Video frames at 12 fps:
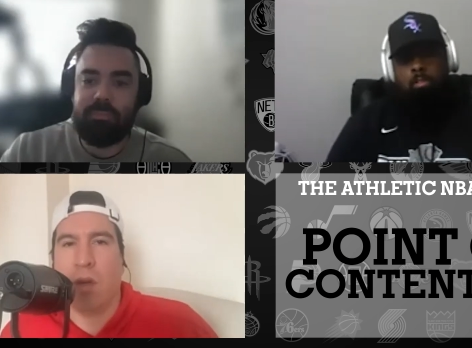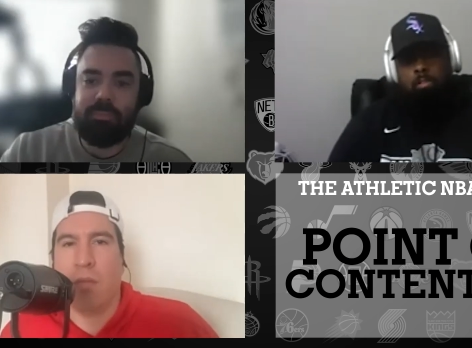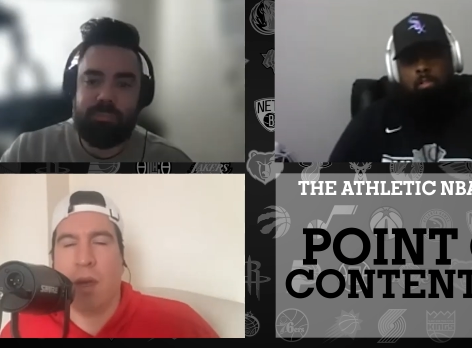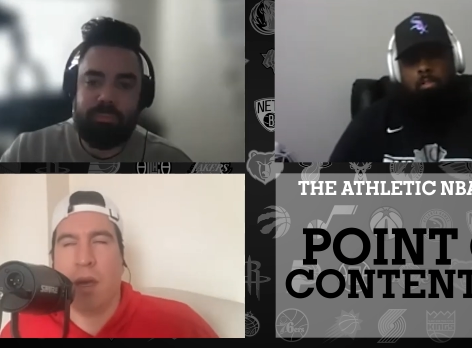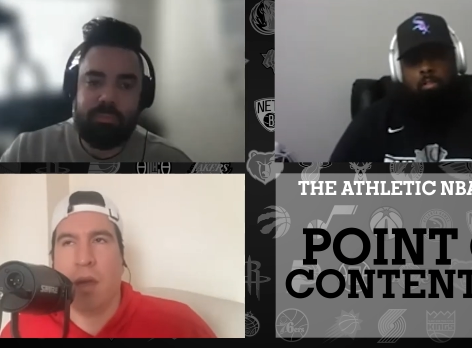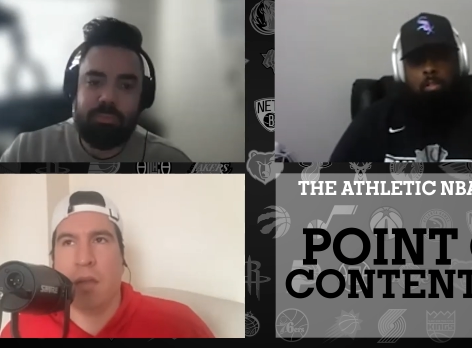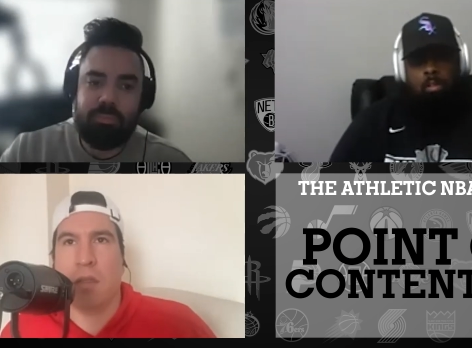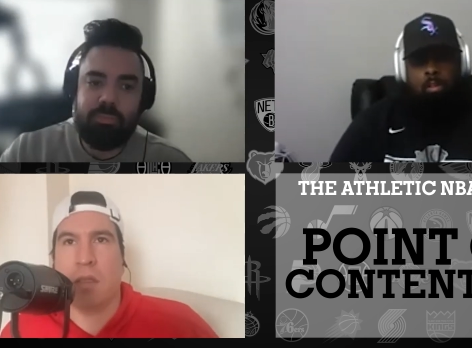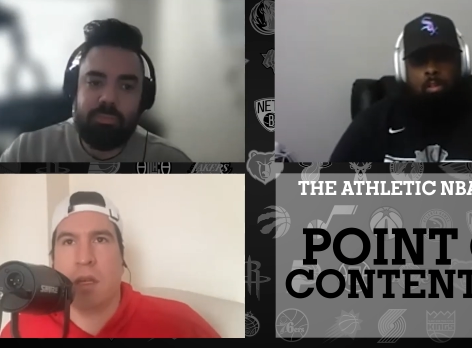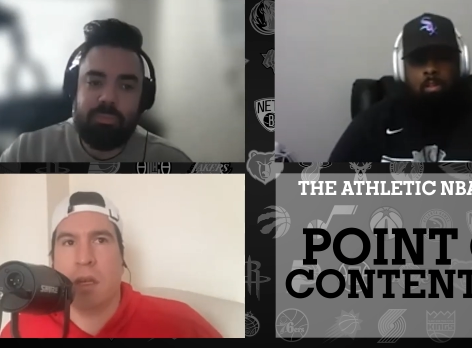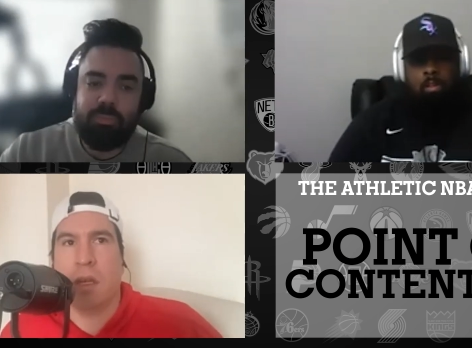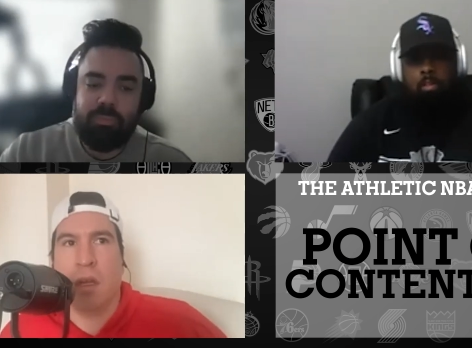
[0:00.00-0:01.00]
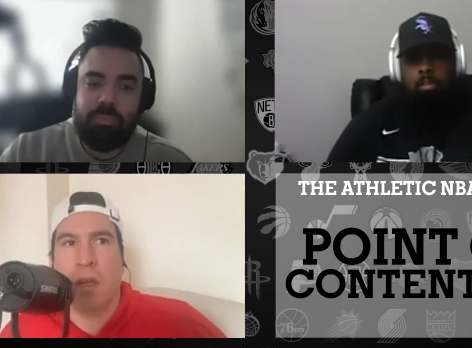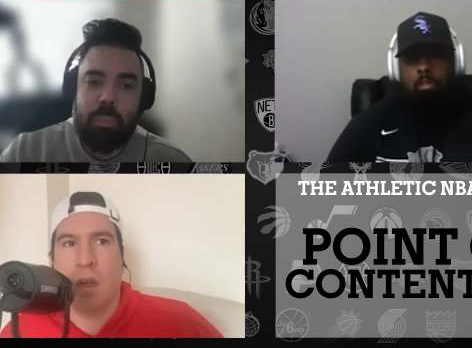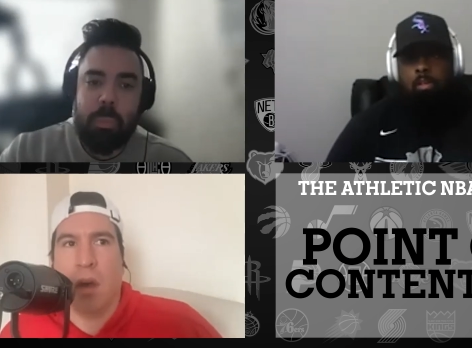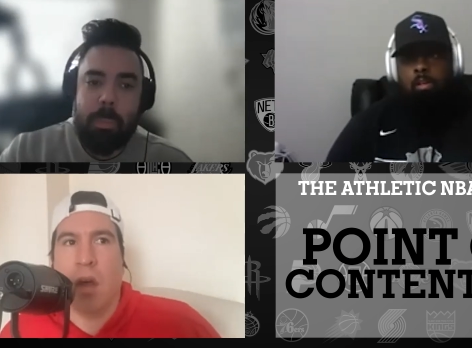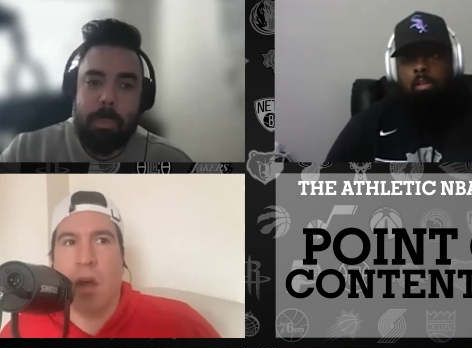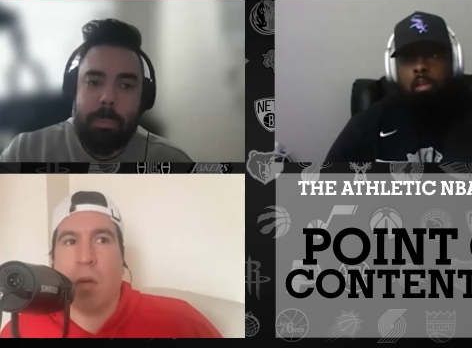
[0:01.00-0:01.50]
Speaker 1: matters.
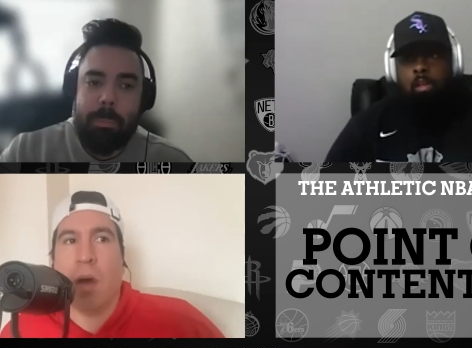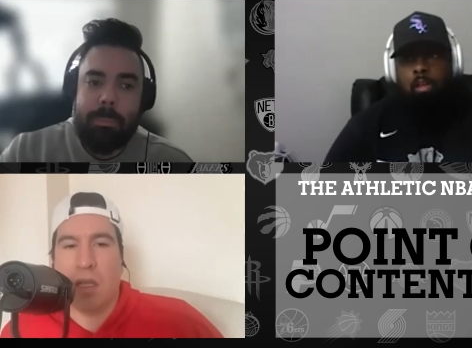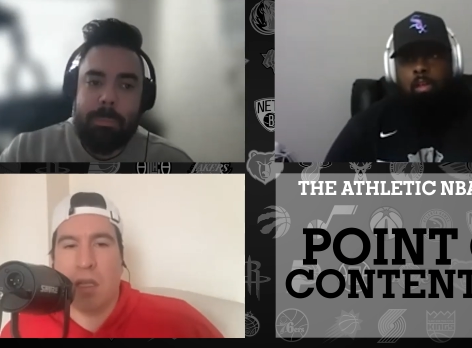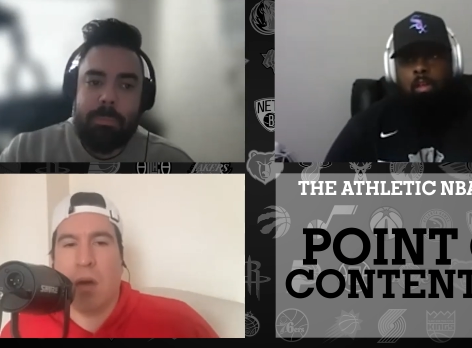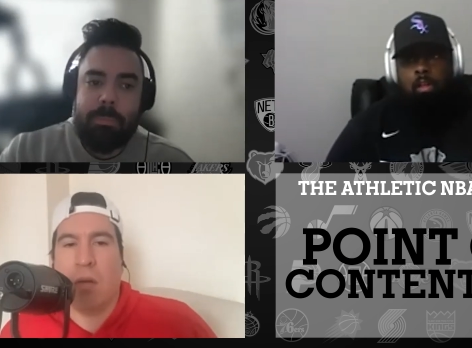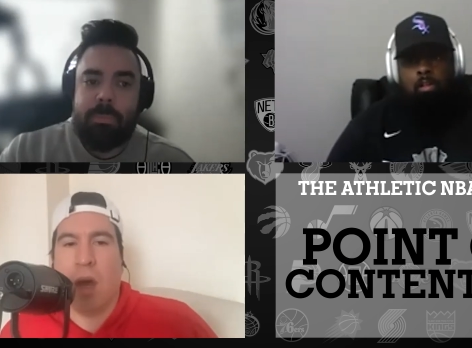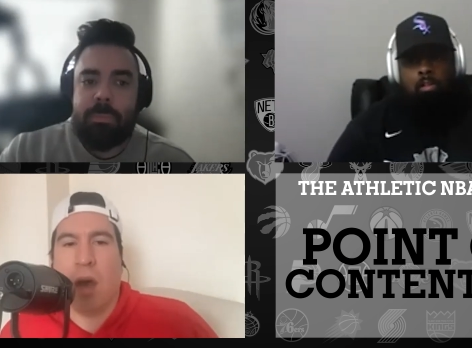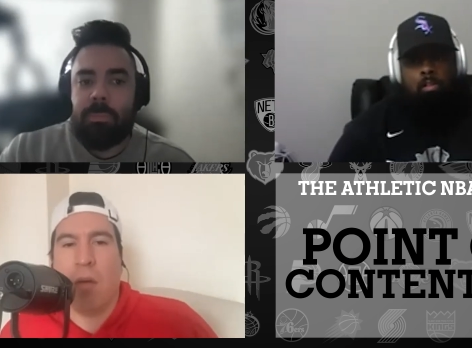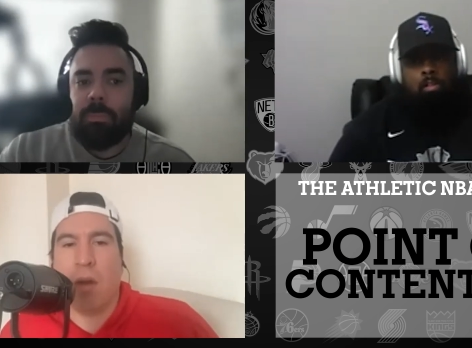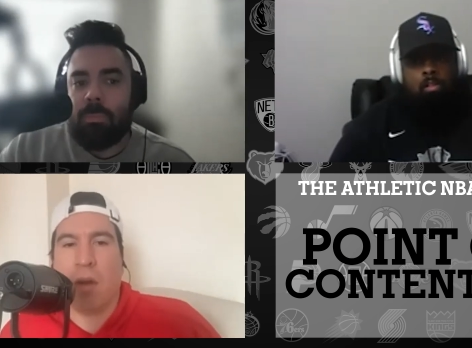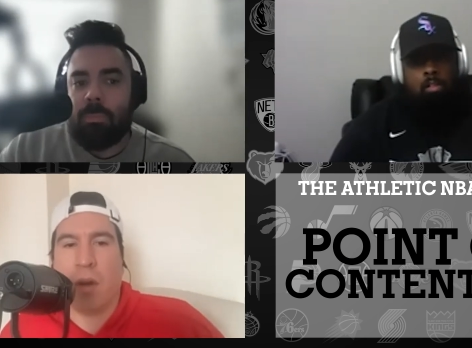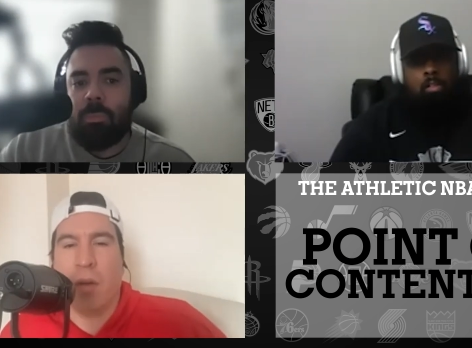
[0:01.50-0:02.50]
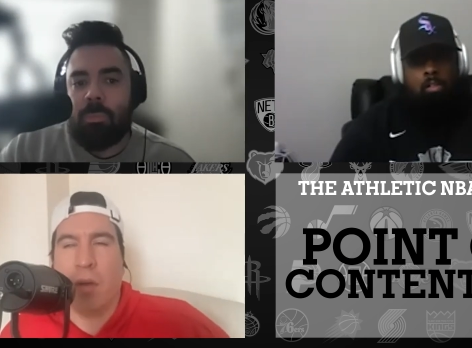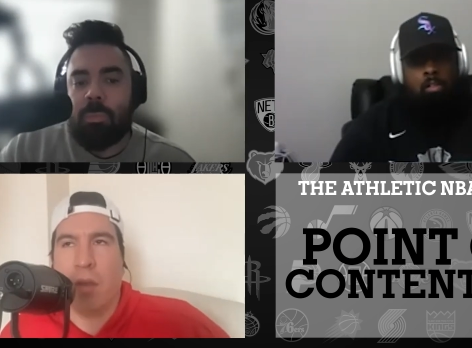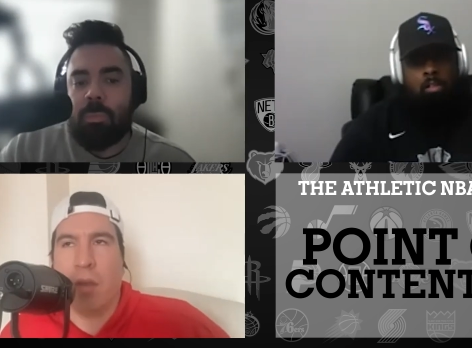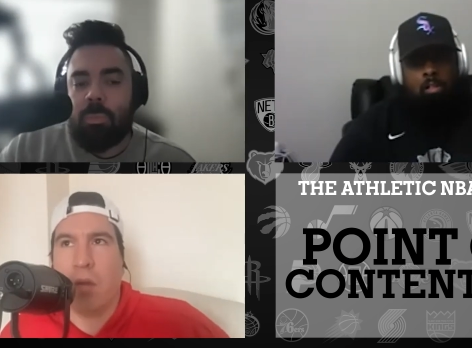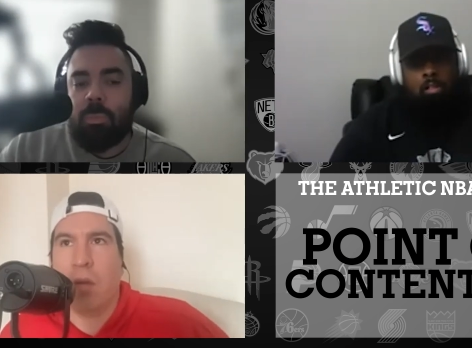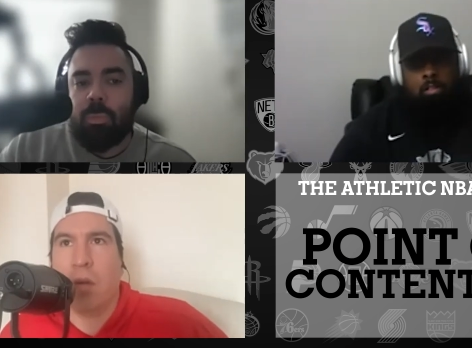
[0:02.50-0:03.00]
Otherwise, I I would agree with
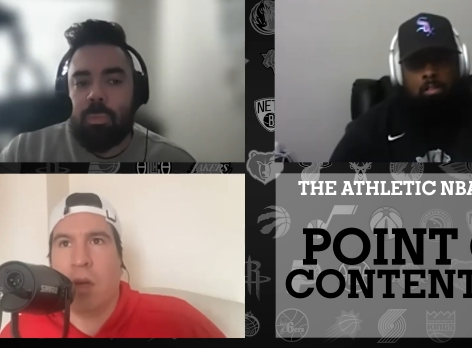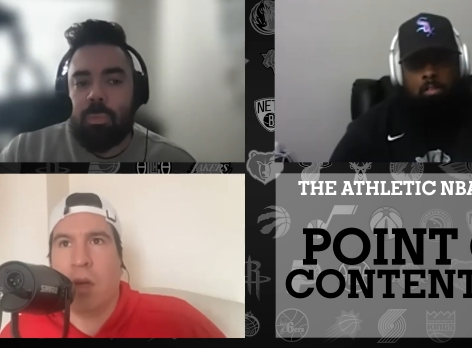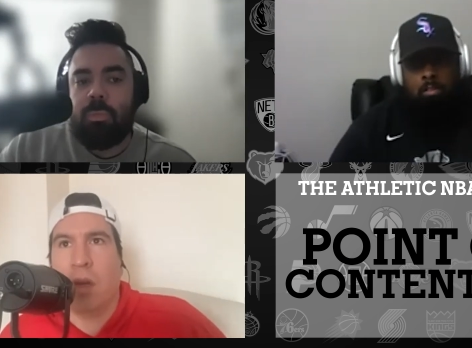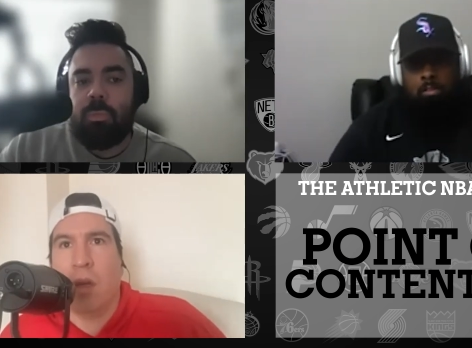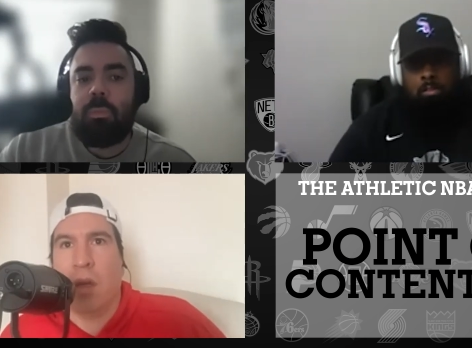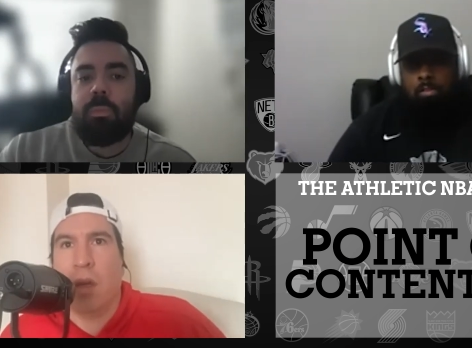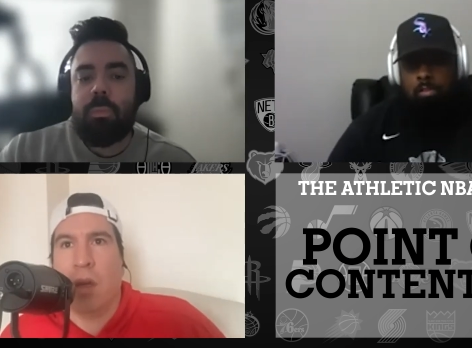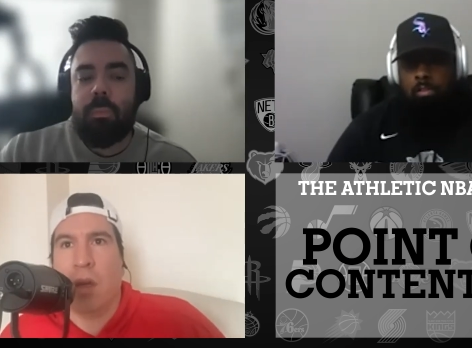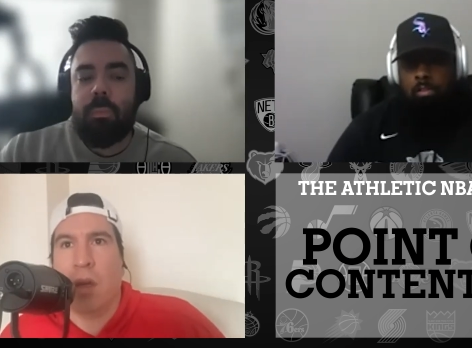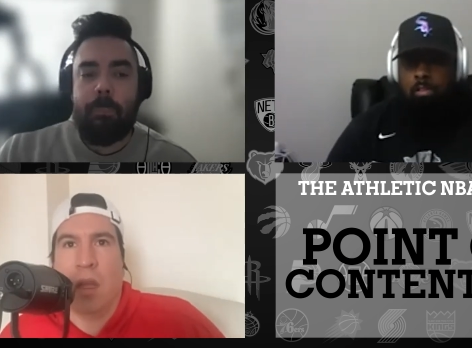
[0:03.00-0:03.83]
you. And